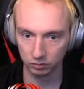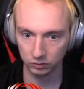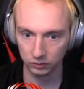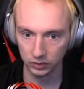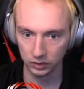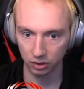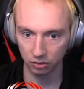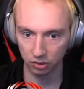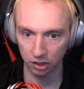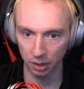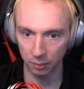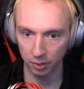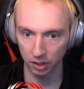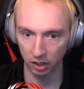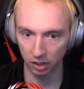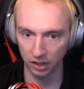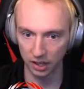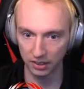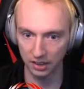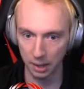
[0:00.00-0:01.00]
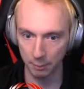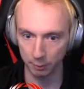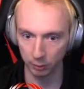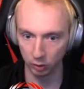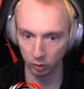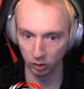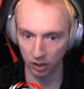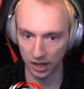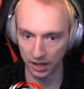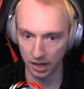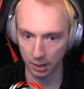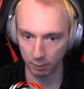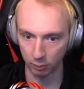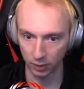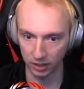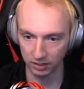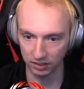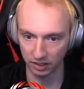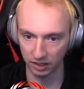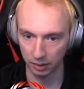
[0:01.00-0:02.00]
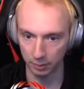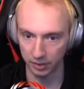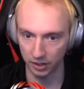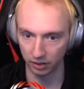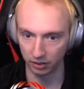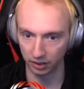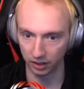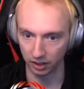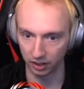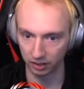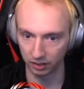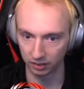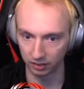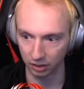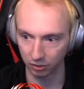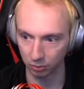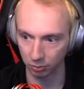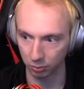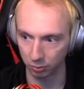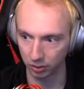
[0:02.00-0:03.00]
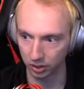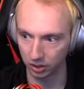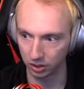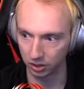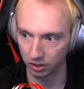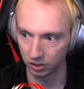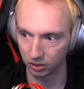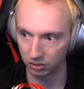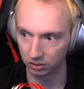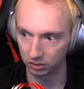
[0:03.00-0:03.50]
So now we're going to line that blue line up right down the middle there. That's what we're going to do.